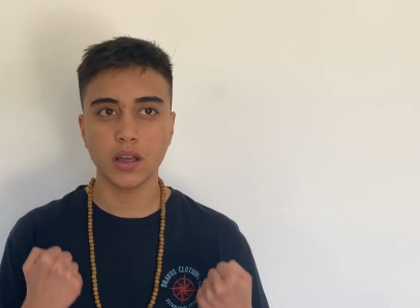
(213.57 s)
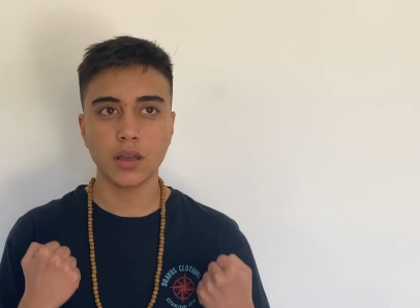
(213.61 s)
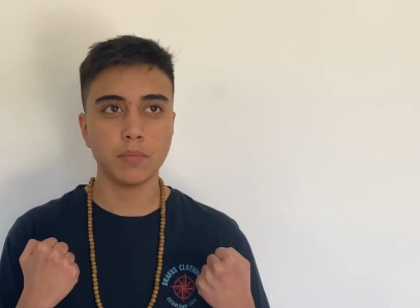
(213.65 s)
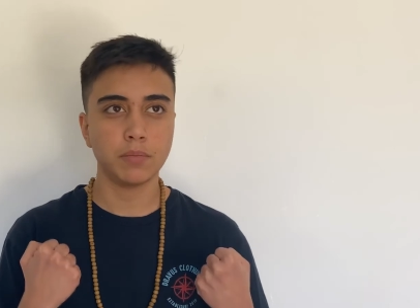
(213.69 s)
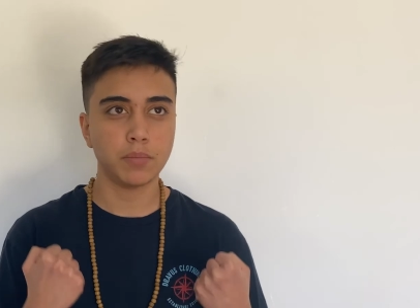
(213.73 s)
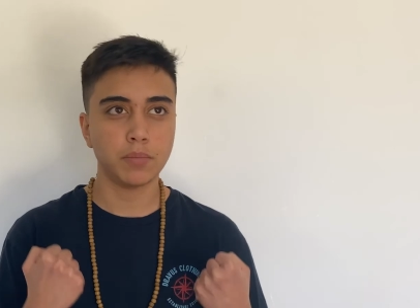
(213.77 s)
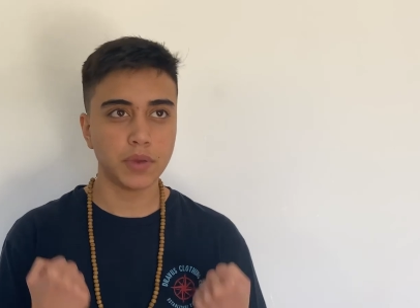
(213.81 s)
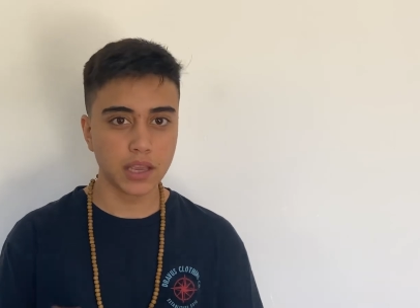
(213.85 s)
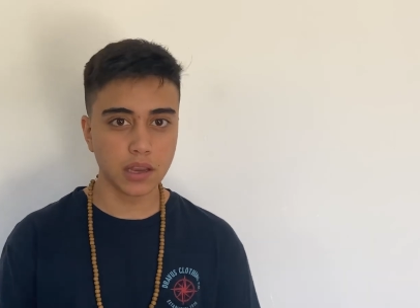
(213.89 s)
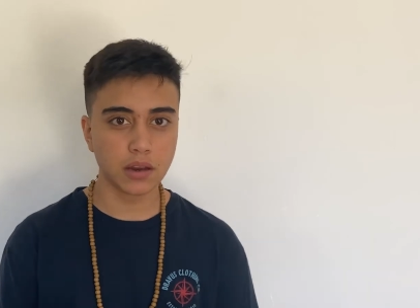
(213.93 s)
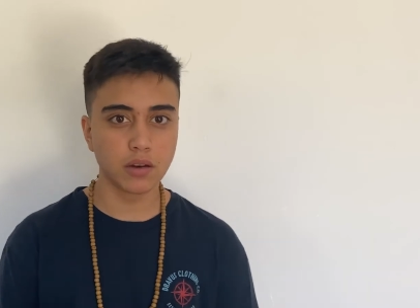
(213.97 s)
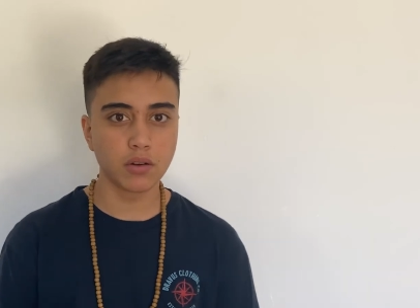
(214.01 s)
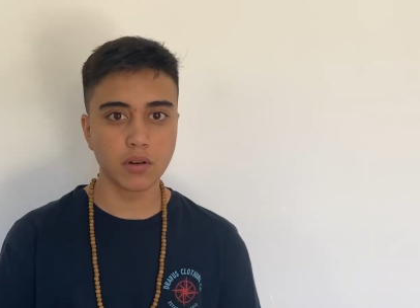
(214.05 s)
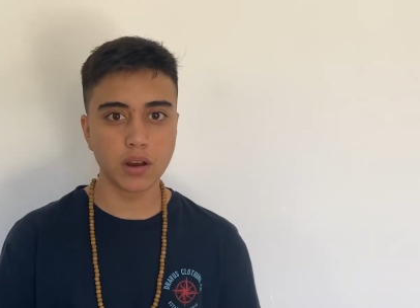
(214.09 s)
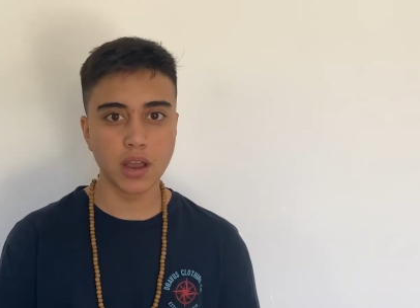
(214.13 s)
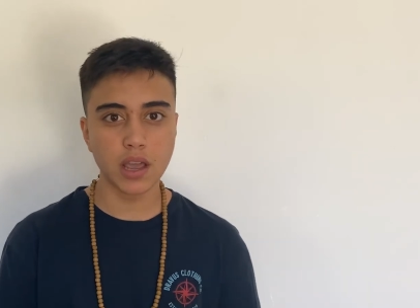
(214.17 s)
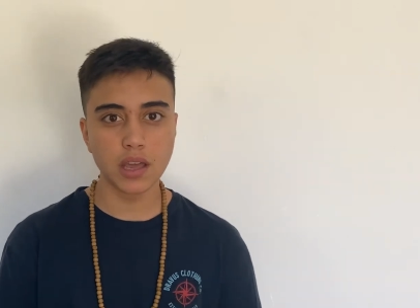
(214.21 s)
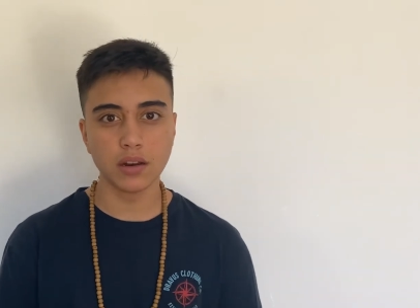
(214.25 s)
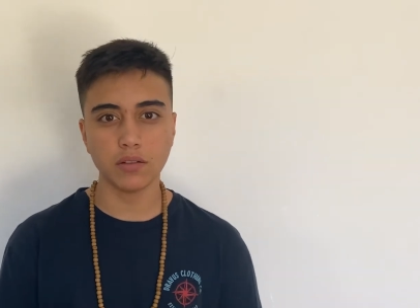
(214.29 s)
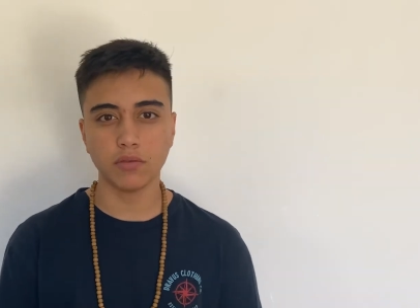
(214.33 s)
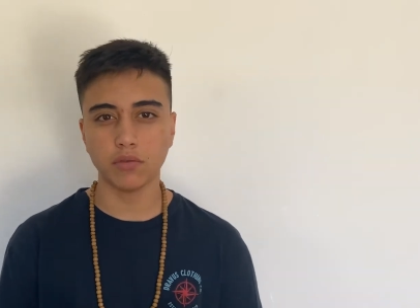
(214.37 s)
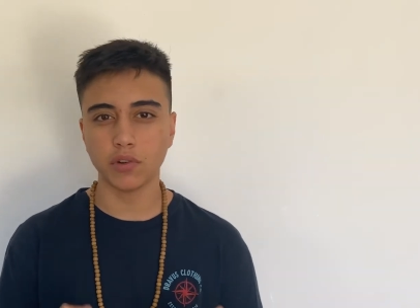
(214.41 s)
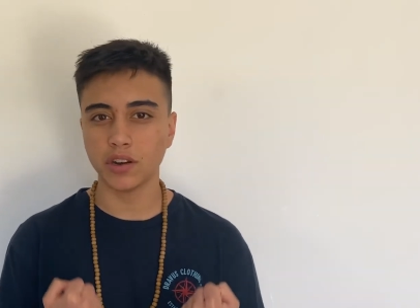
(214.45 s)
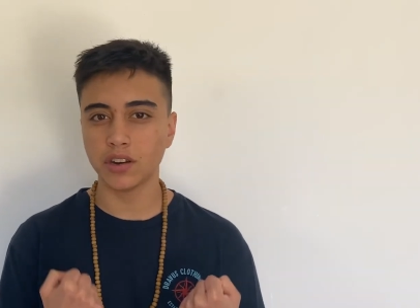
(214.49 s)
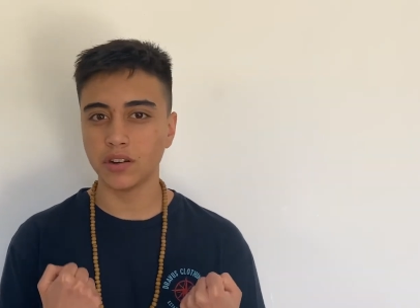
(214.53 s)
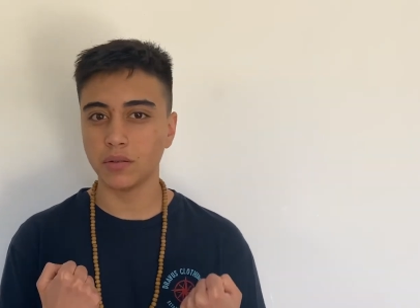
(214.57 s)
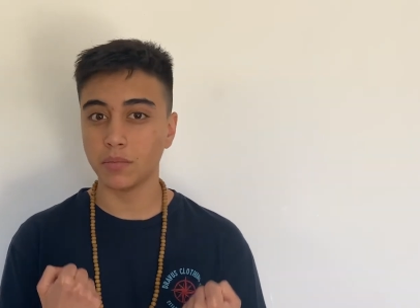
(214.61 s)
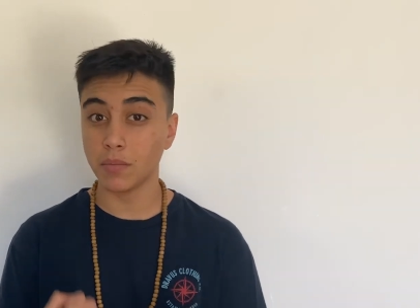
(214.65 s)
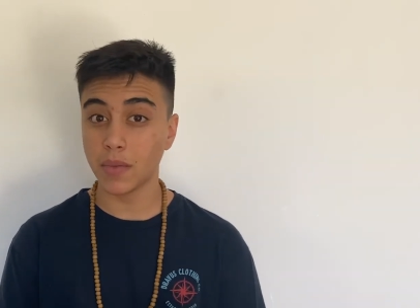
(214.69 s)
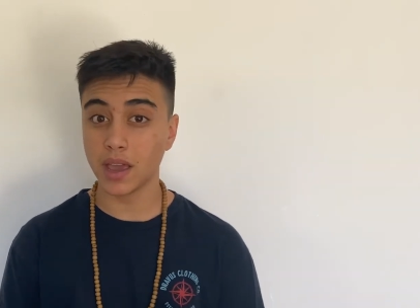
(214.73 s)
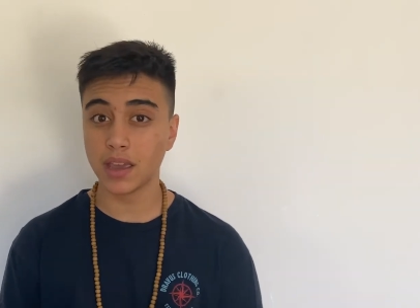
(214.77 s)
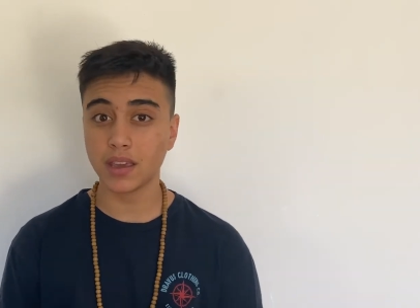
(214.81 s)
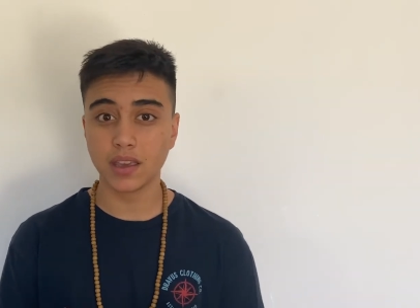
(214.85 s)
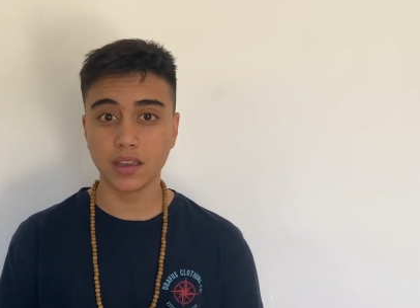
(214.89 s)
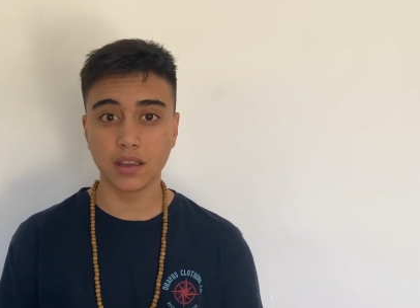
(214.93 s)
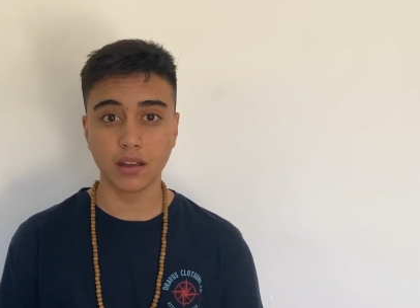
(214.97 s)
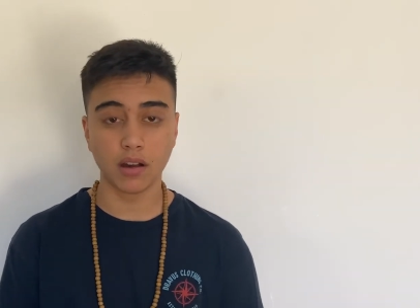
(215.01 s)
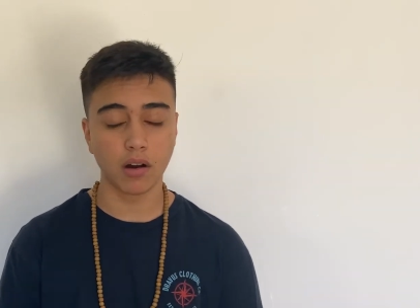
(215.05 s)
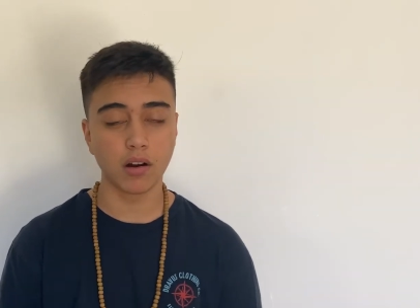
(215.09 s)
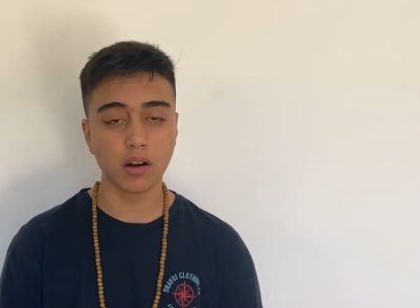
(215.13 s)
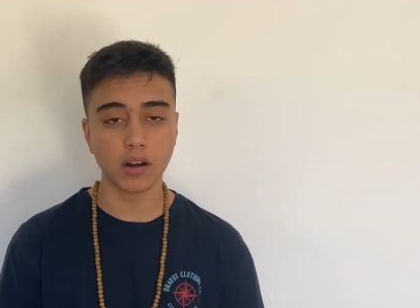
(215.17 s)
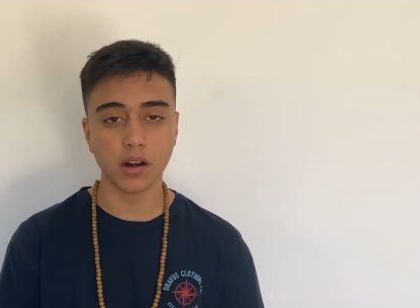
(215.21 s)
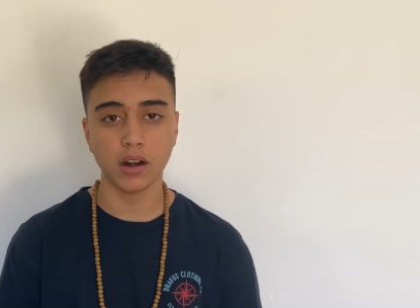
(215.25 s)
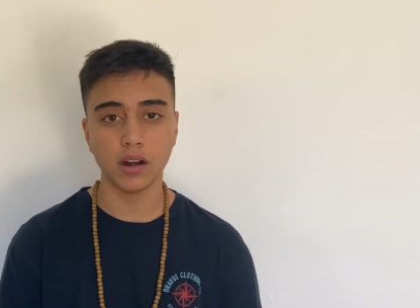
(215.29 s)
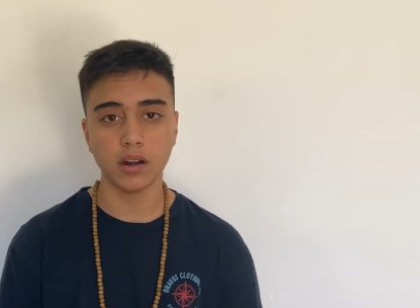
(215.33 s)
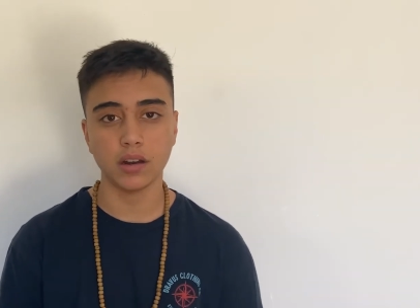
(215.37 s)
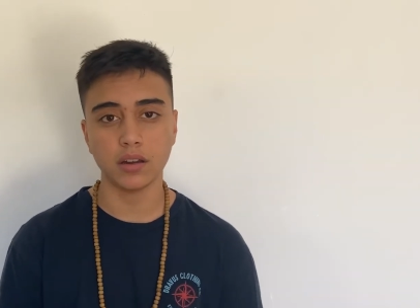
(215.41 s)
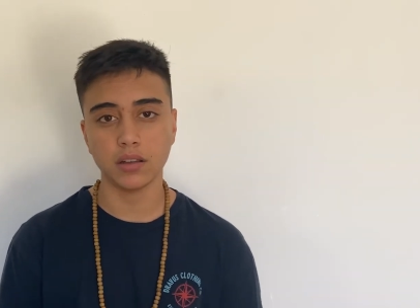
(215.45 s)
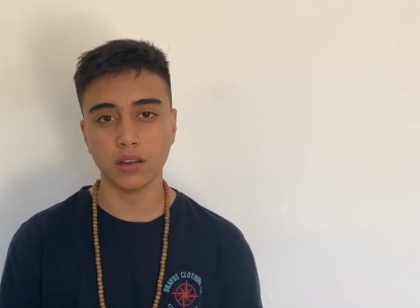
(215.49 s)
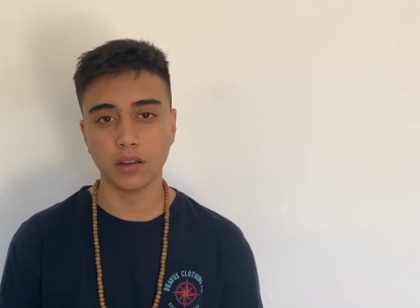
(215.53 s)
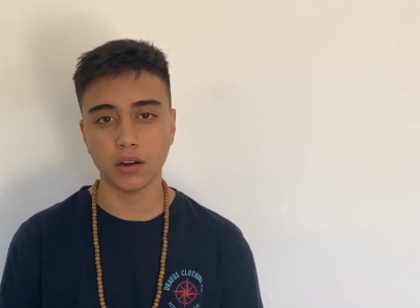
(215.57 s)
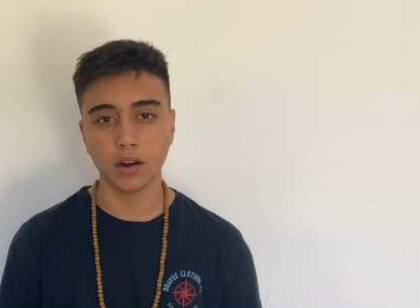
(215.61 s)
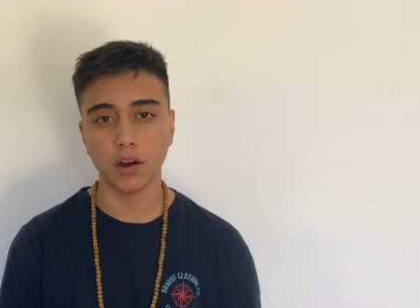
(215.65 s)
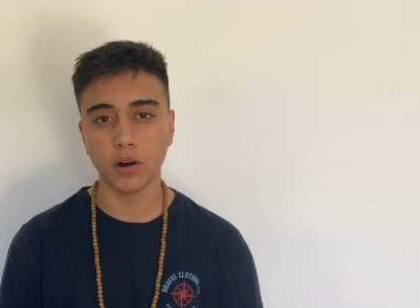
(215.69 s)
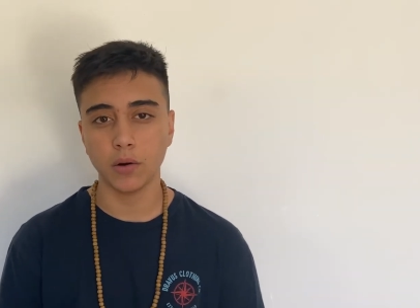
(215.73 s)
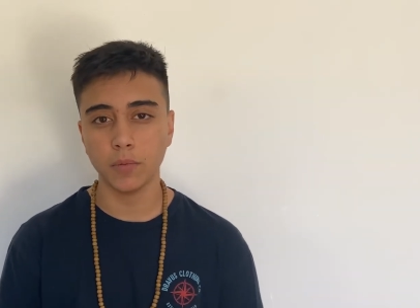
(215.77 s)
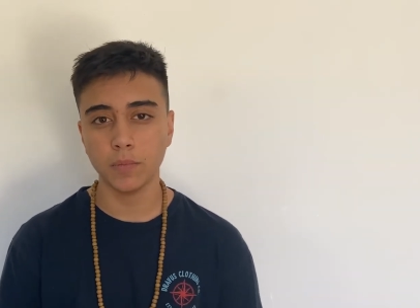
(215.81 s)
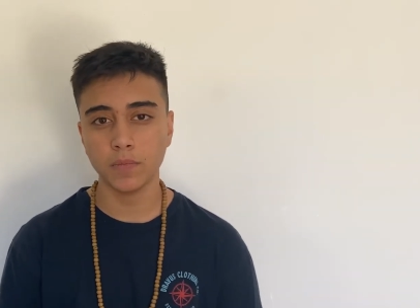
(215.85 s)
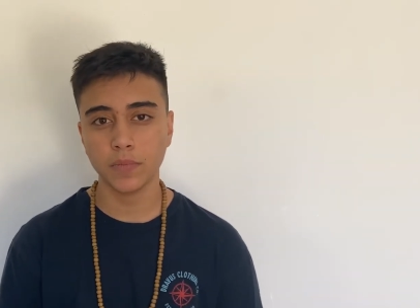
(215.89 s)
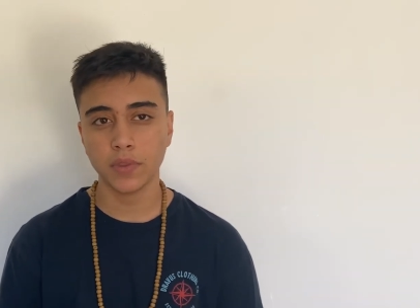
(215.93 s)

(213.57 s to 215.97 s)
being creative, when you're making art, you know?